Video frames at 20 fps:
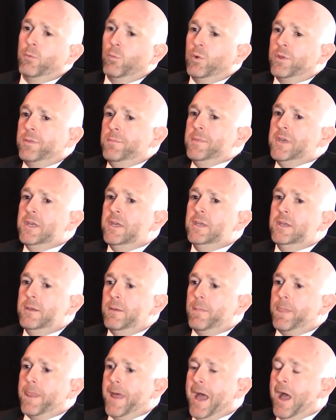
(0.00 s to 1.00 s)
With me,
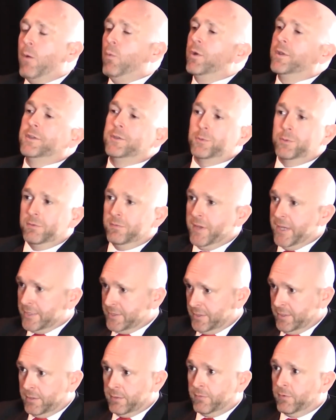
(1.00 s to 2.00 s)
I wanted to
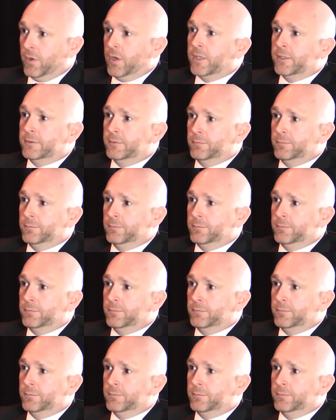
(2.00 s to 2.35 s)
invest in the front.